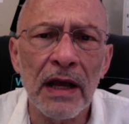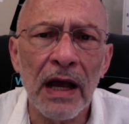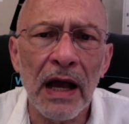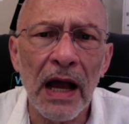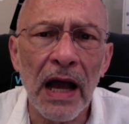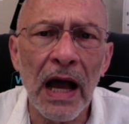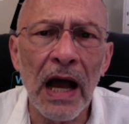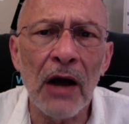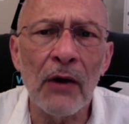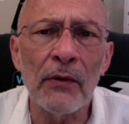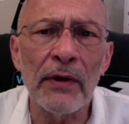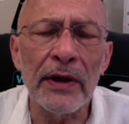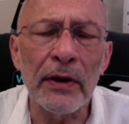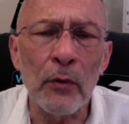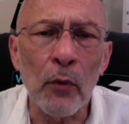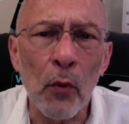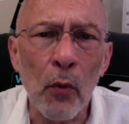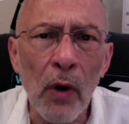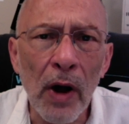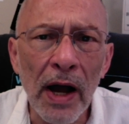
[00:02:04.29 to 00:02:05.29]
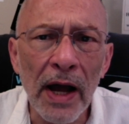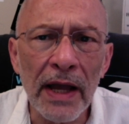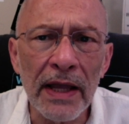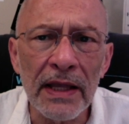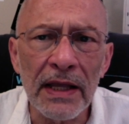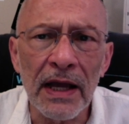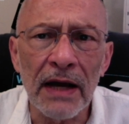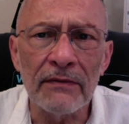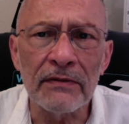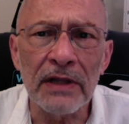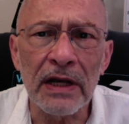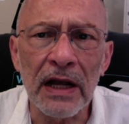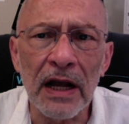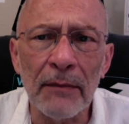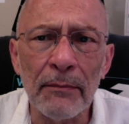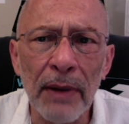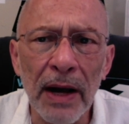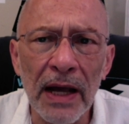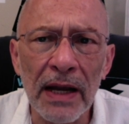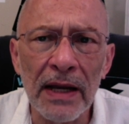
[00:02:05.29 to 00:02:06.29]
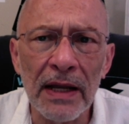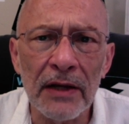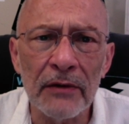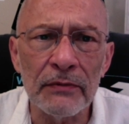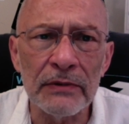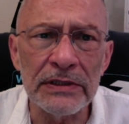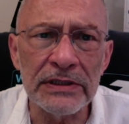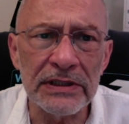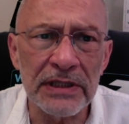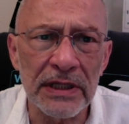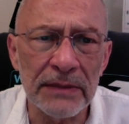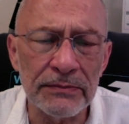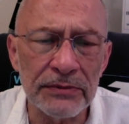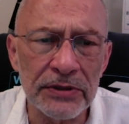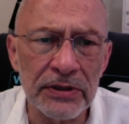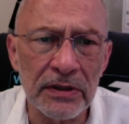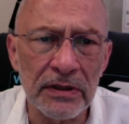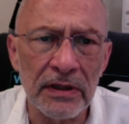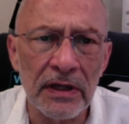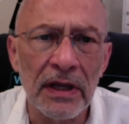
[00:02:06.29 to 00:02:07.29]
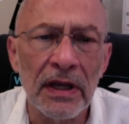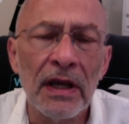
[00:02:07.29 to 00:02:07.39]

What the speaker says: how, and why of the Kabbalah reception.